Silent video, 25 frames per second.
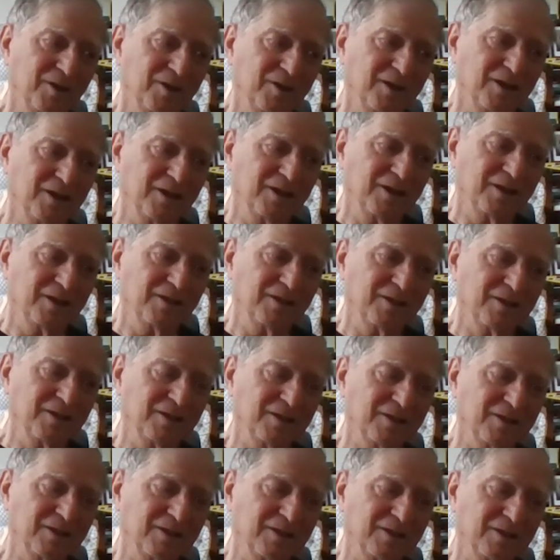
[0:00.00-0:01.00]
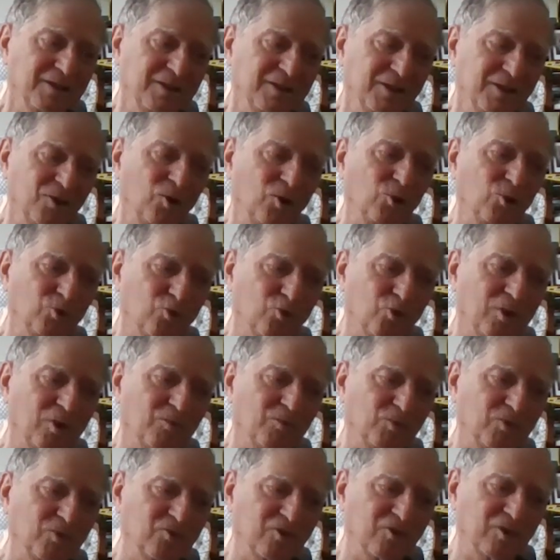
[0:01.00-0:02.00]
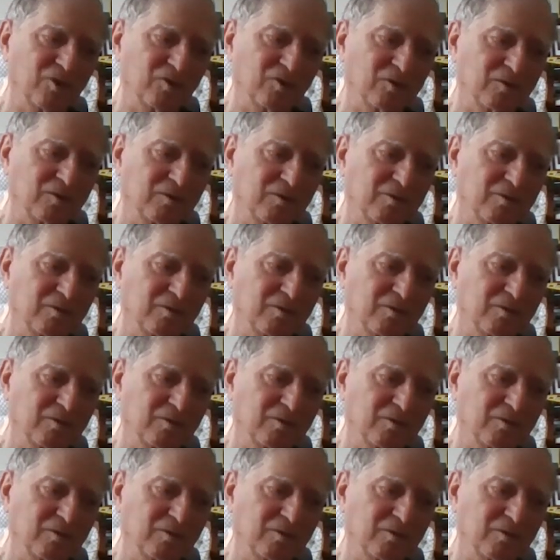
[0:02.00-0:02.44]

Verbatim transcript: uh, the whole trip was just